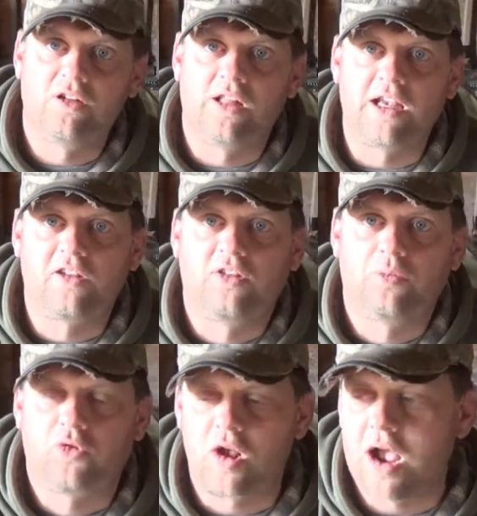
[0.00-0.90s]
like,
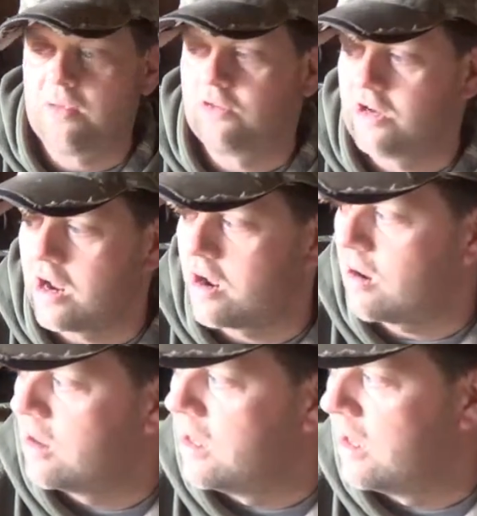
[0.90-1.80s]
subscribe,
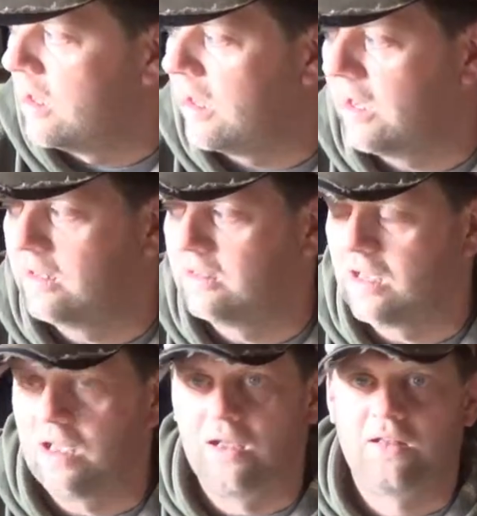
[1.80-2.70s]
share, and
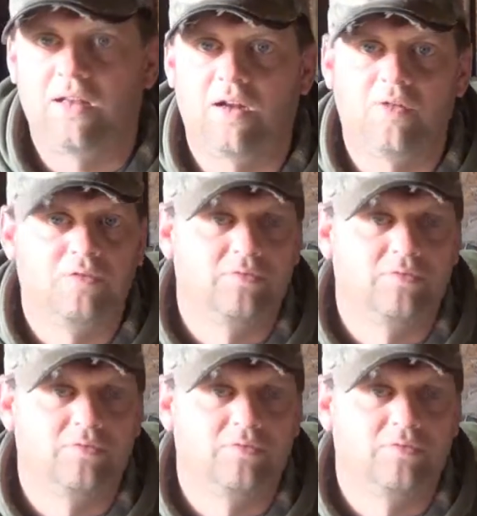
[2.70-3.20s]
you know,